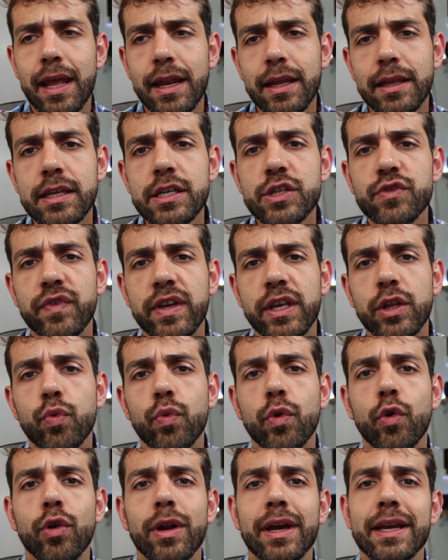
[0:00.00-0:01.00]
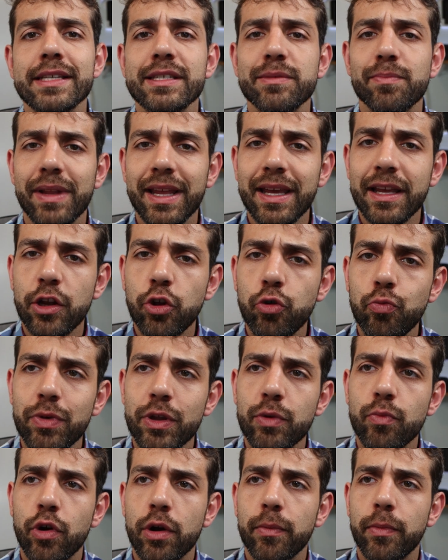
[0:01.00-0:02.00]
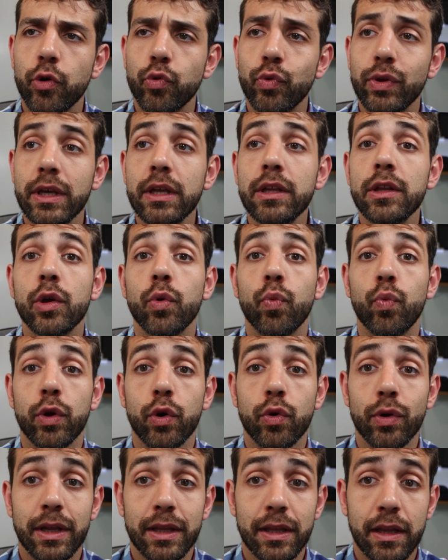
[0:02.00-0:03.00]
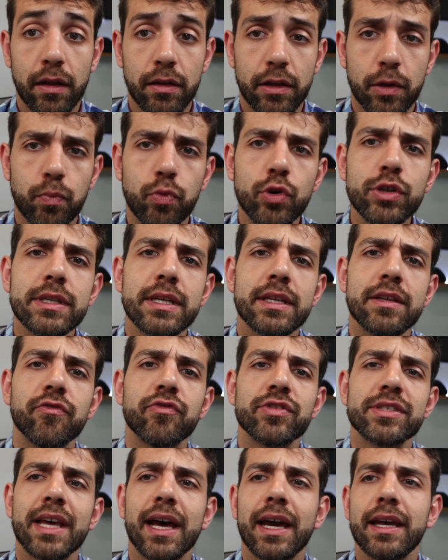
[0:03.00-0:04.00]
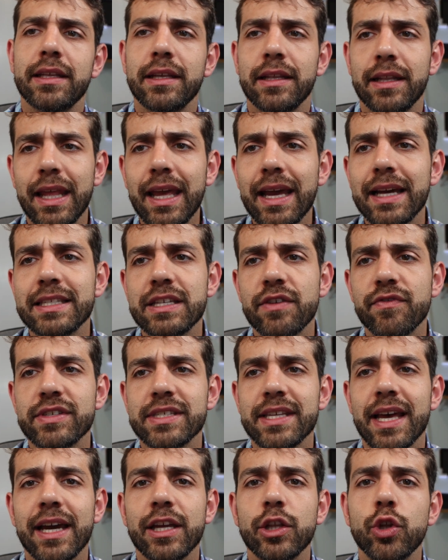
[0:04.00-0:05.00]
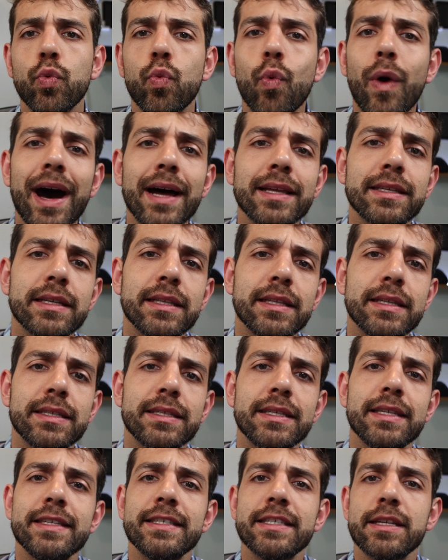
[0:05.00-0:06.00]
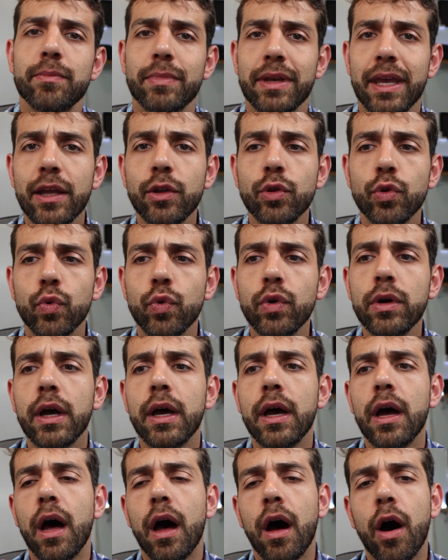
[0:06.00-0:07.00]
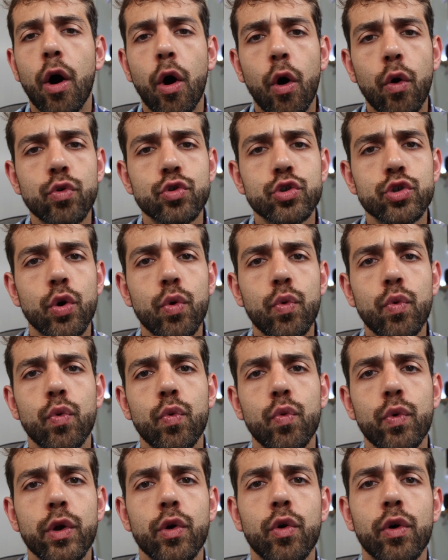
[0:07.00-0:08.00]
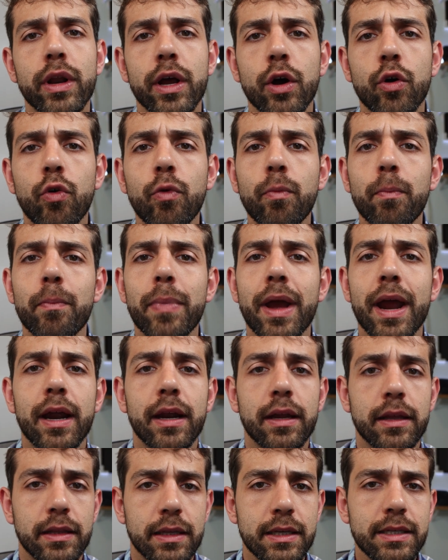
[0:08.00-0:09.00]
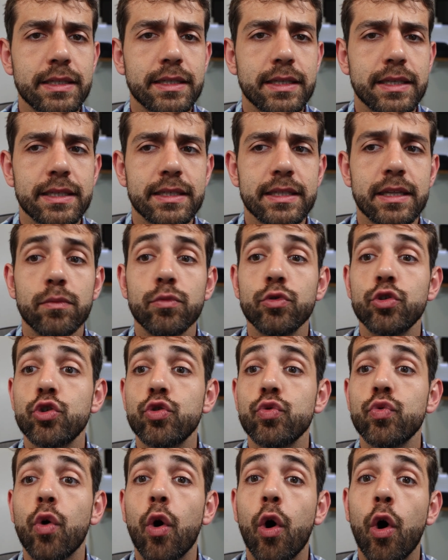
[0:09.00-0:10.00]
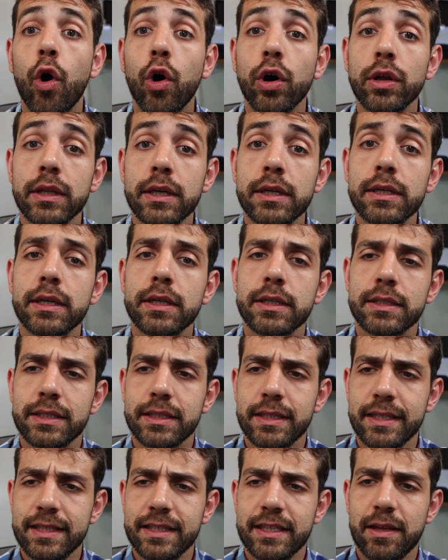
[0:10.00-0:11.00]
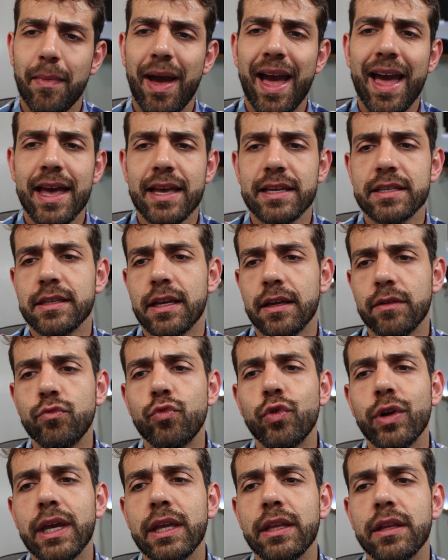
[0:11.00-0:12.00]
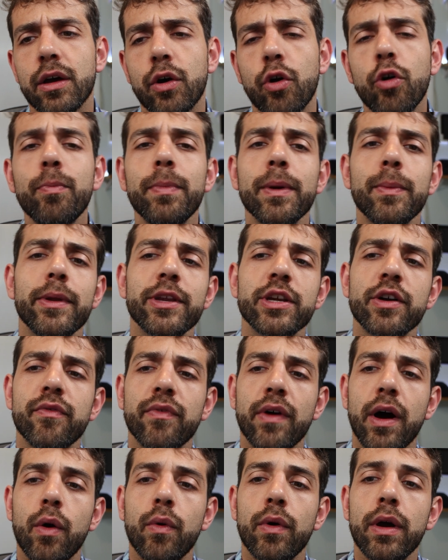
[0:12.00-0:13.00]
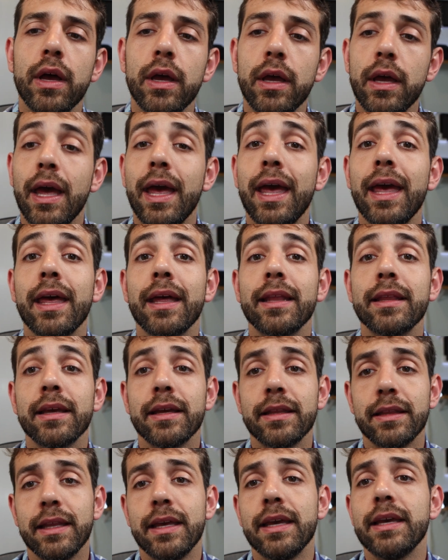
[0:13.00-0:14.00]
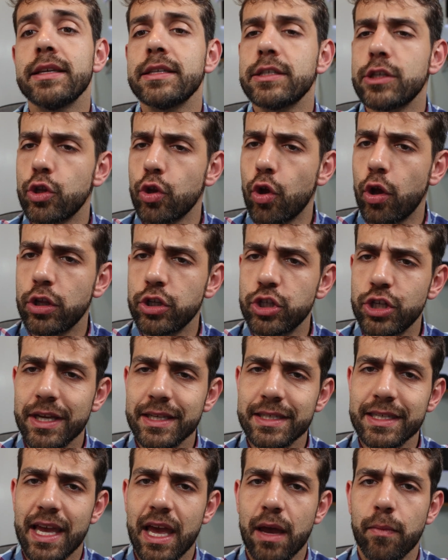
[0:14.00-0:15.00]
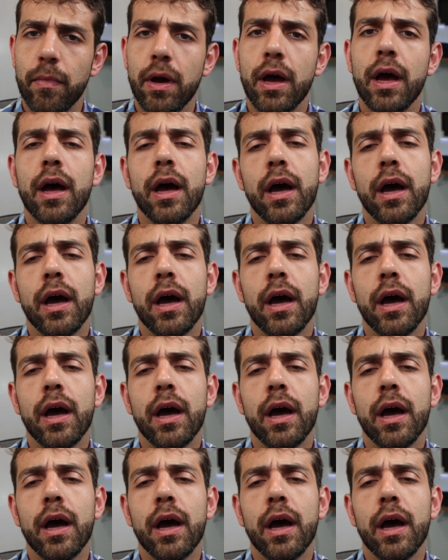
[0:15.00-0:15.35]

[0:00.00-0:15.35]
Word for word: And in this video, we're going to explain a little bit more about it. We're going to tell the positive side, negative side, what this system can do. Also, we're going to compare this system to other systems, as Unraid, OpenMediaVault, and the Synology SM.